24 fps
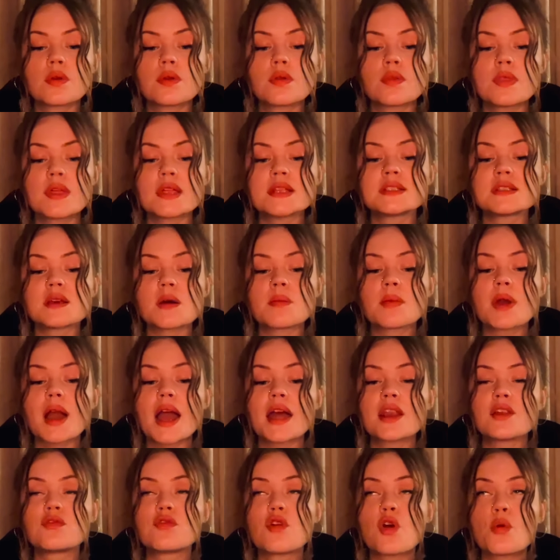There's some
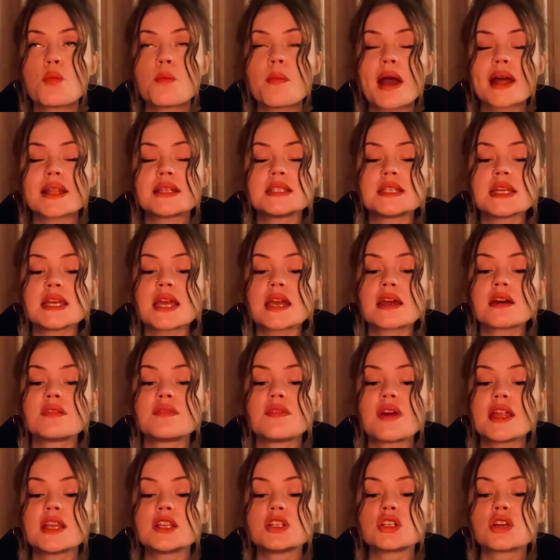kind of romantic
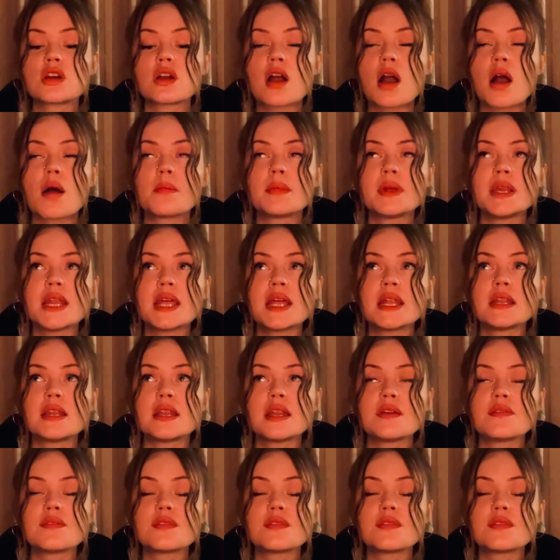adventure coming in, and it